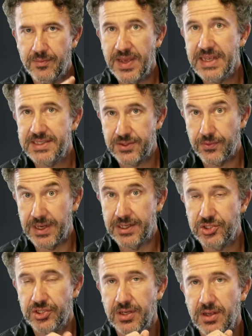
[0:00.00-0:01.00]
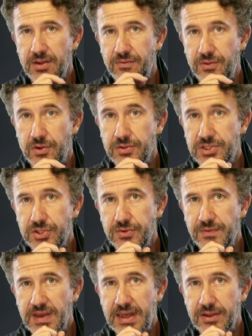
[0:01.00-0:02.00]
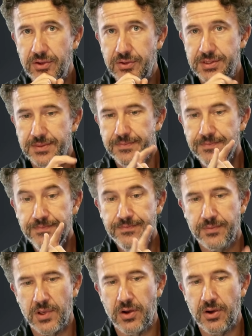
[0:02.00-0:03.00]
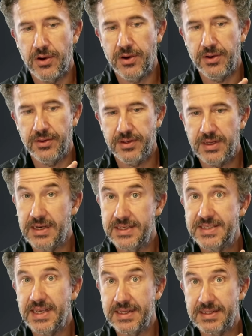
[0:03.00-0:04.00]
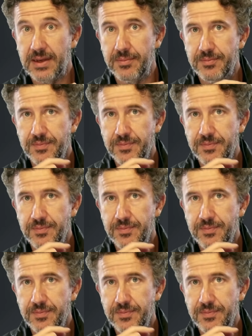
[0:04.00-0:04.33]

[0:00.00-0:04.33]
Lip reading: base switch, those two values are kind of synced up.